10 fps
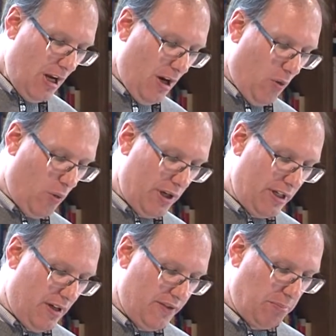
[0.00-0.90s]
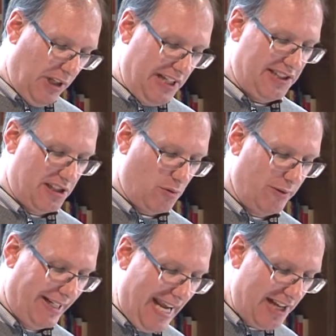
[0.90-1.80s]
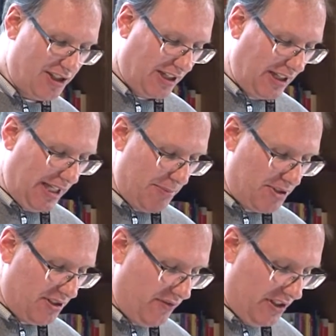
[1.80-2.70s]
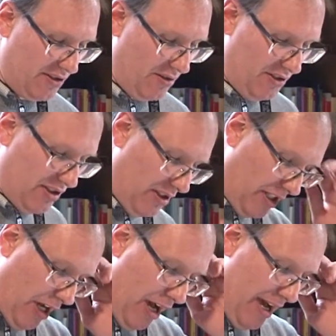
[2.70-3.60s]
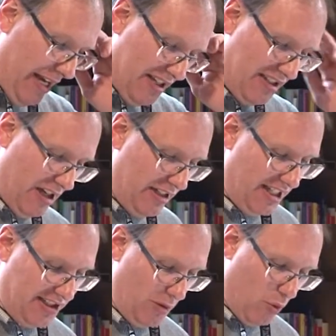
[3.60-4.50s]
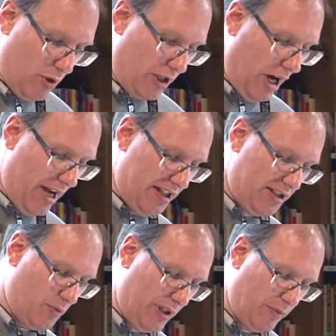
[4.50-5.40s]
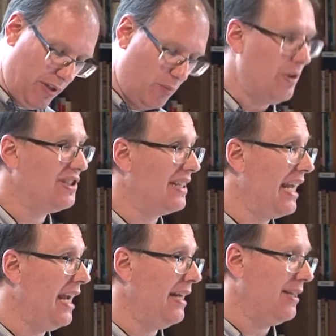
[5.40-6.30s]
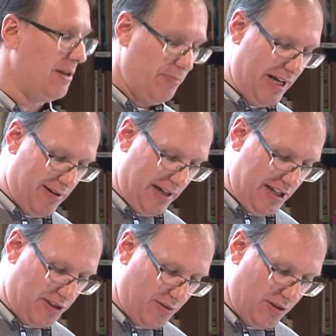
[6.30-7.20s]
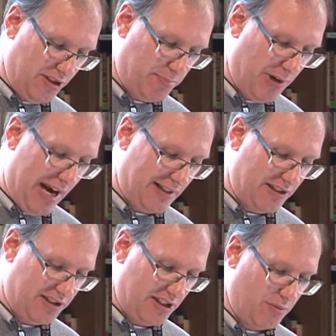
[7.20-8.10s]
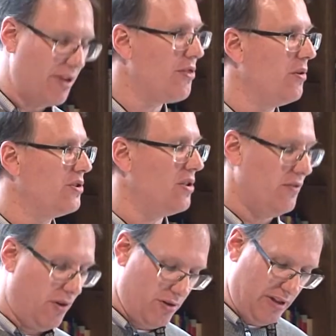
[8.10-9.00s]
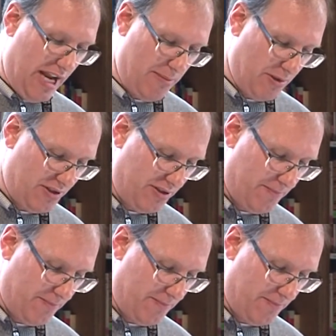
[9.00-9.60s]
One of the places where we catch a glimpse of Israel's God as an uneasy war god is when we once again compare Israel's practices with those of her neighbors.